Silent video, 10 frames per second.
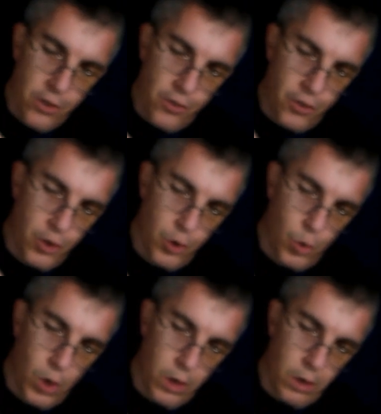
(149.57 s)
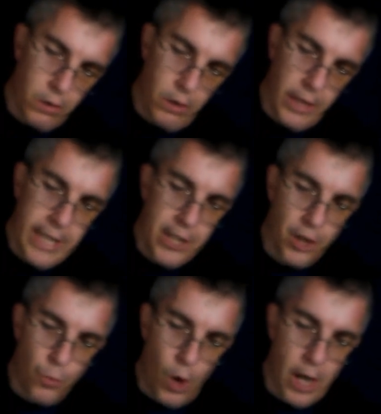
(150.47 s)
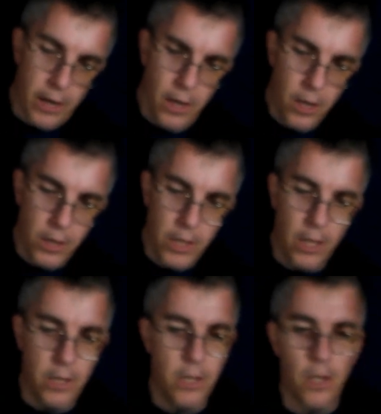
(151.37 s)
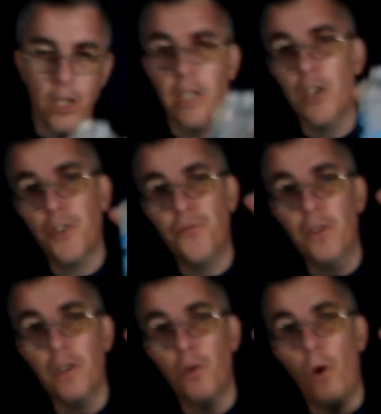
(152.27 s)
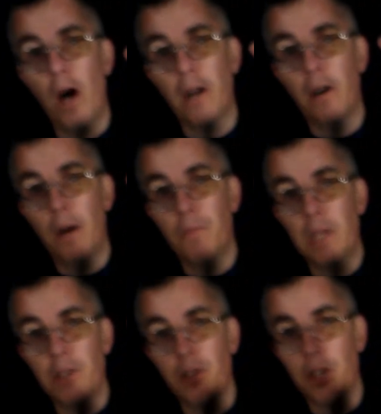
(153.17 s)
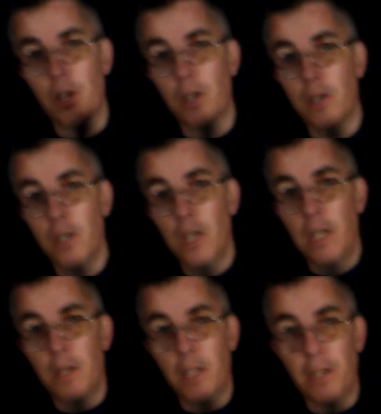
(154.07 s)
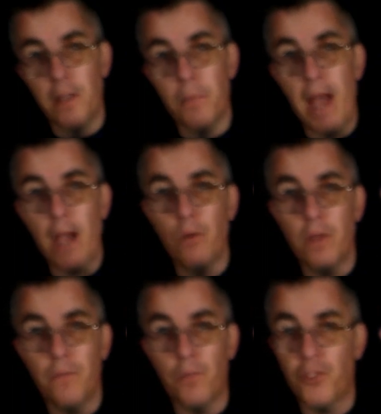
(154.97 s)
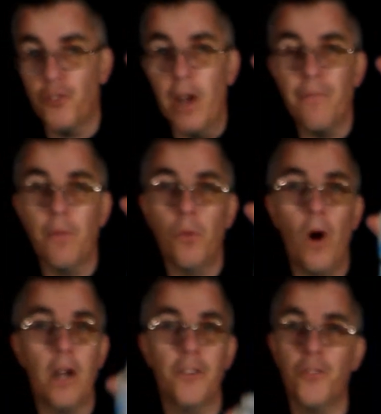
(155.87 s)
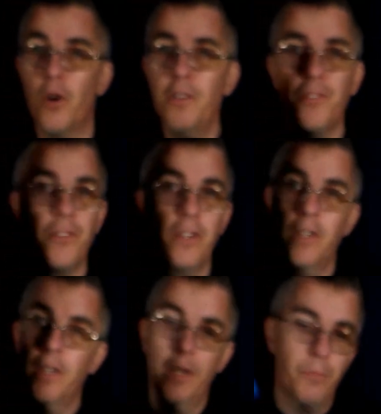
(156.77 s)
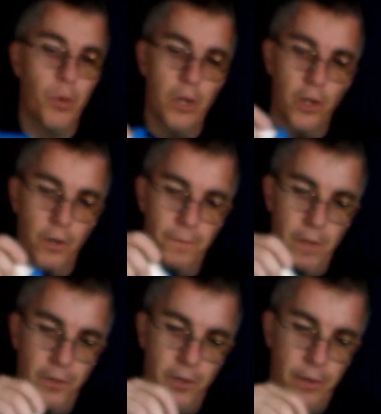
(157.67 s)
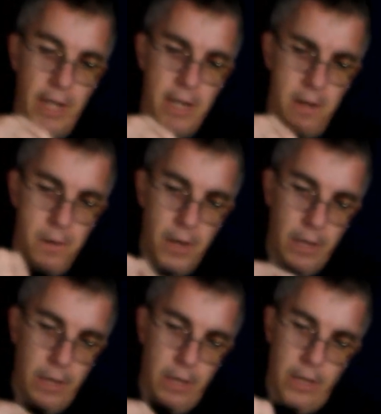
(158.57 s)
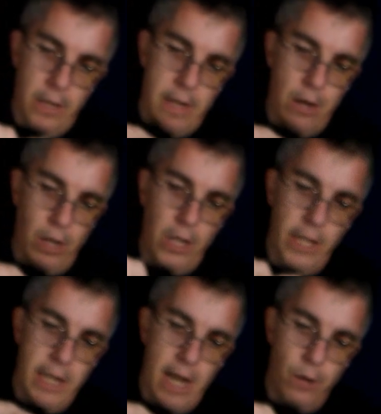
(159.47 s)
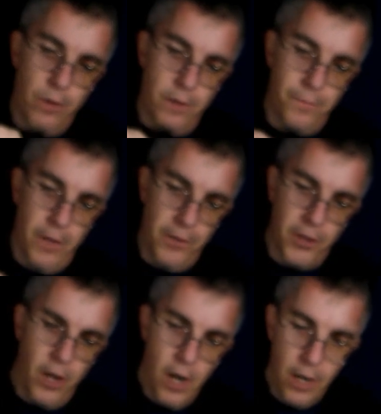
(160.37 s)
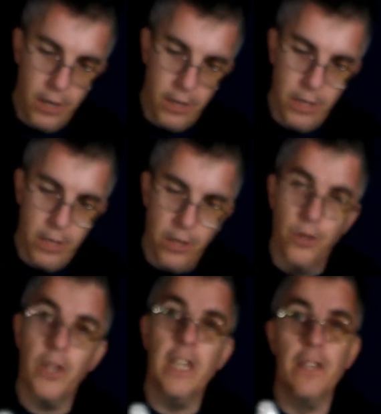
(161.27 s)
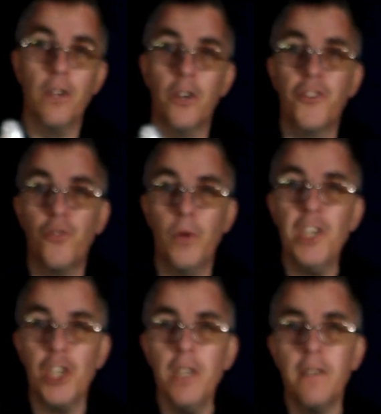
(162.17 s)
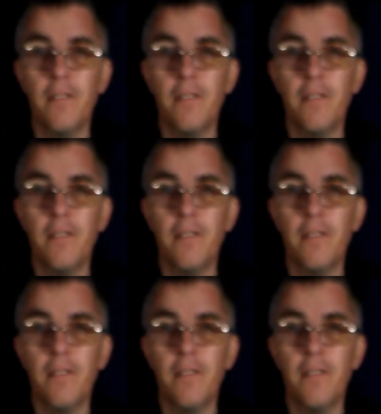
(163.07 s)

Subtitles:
to clean your water, you can just fill the water up into the bag straight from the water source. Put your filter in. Now to clean out the filter, you can either swish it